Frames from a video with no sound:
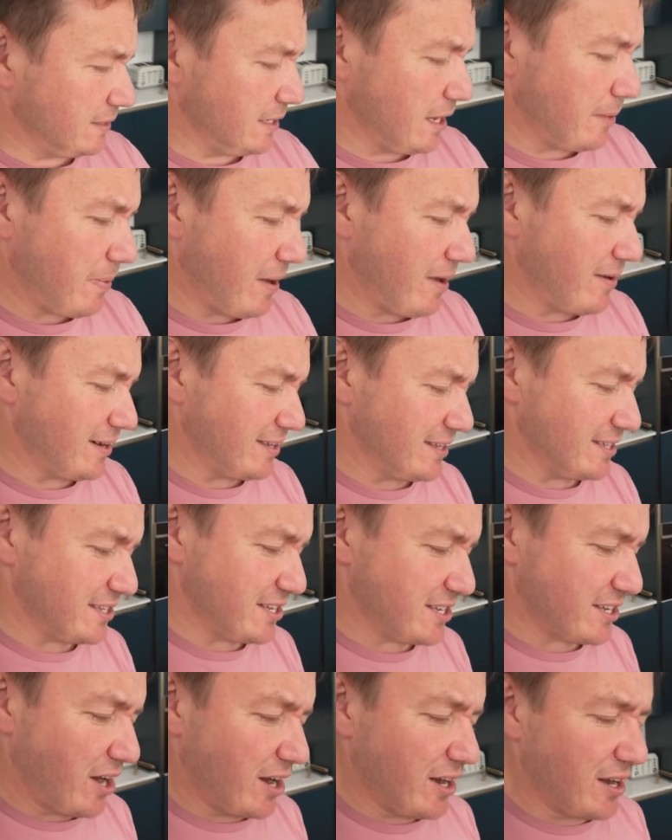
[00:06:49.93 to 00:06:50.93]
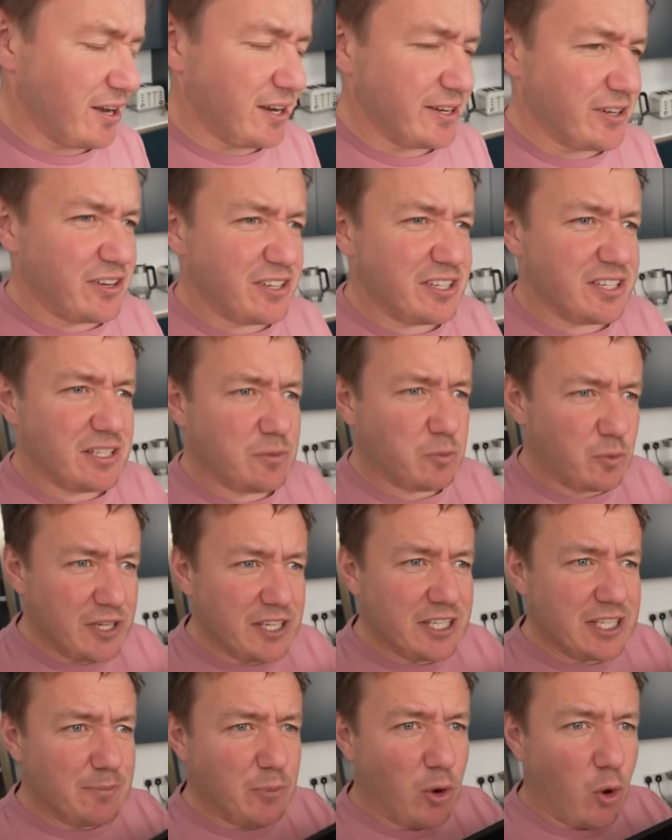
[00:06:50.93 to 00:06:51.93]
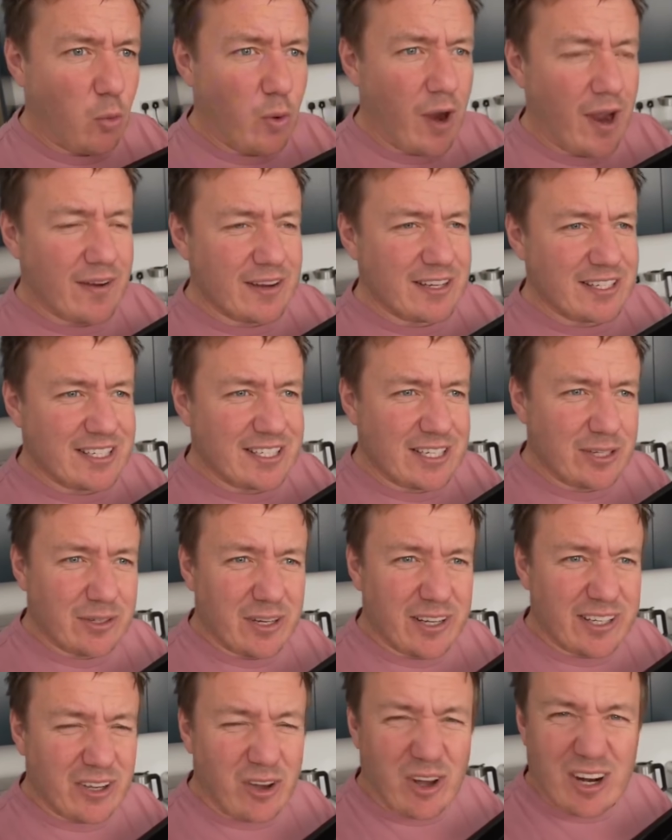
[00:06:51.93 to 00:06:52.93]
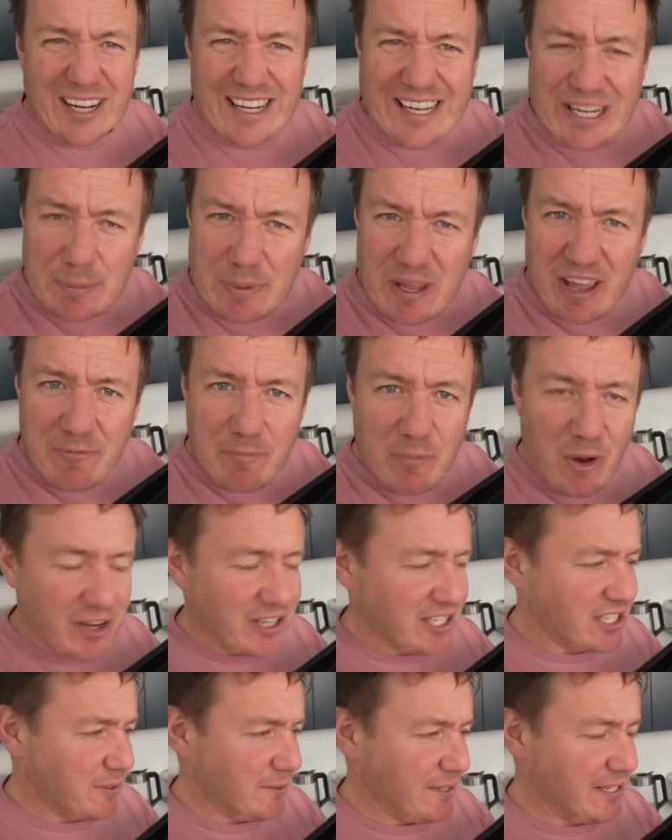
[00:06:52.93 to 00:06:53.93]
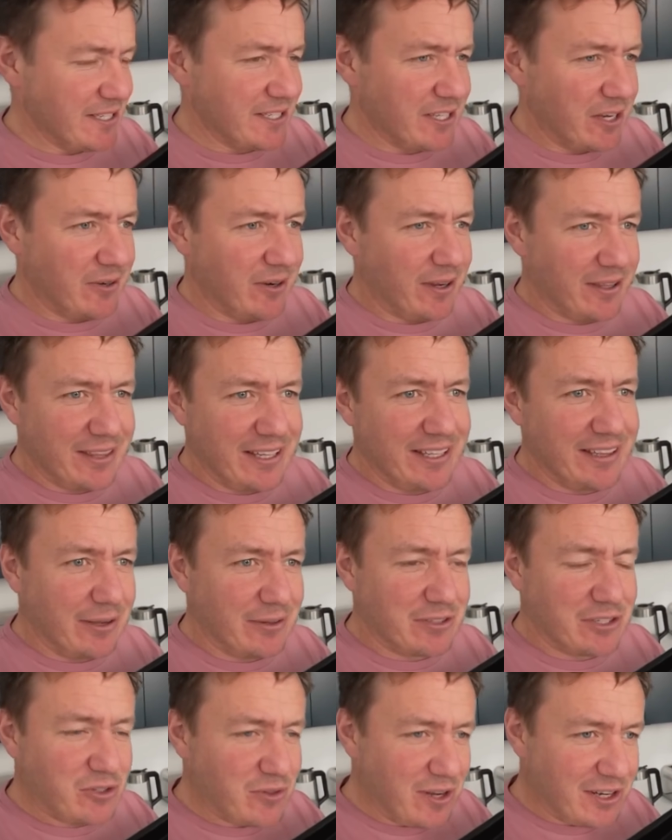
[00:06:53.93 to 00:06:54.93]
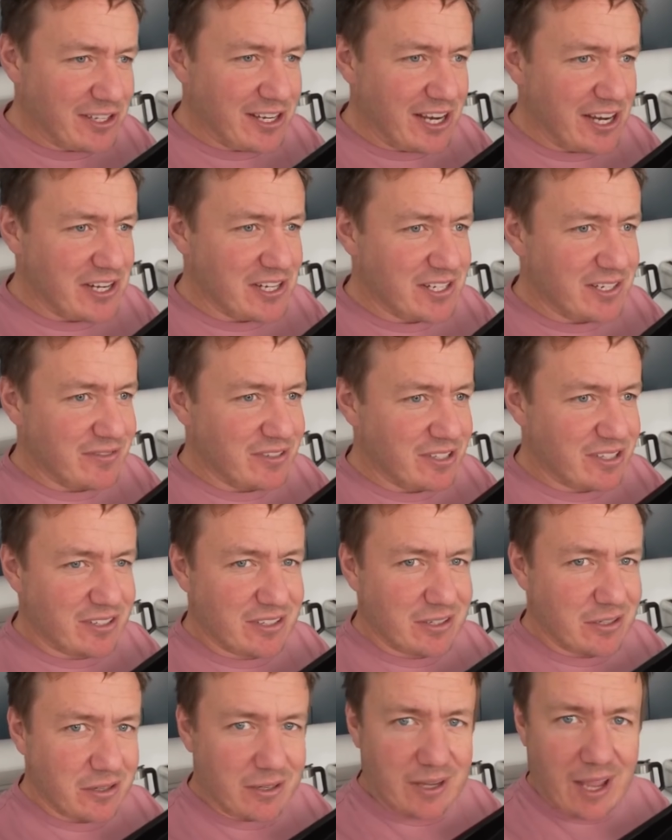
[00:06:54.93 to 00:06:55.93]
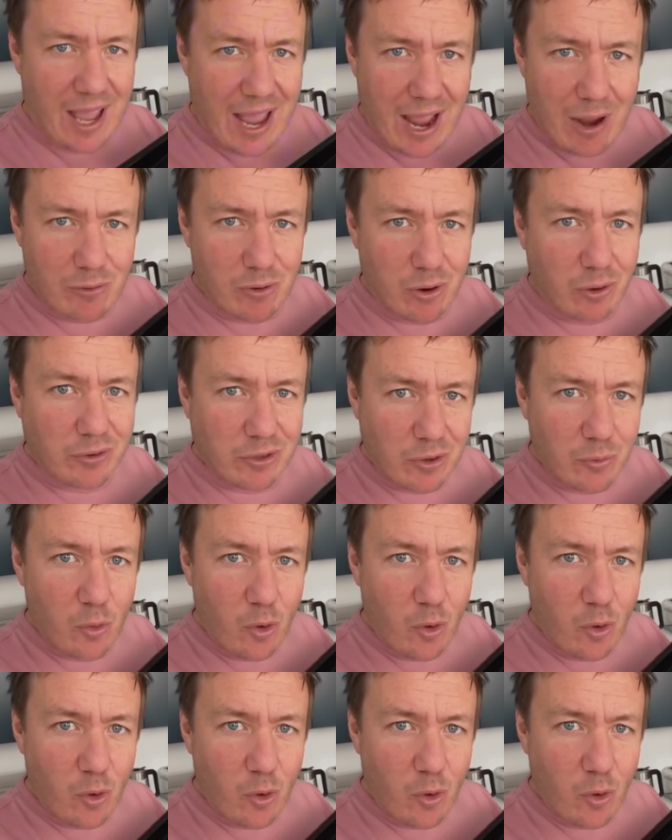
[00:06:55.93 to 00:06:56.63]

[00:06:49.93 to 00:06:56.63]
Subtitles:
Yeah, apparently there's this kind of nice sweet spot where it's still like a little bit of bite to it. So I think that was a translation of just cook it how long you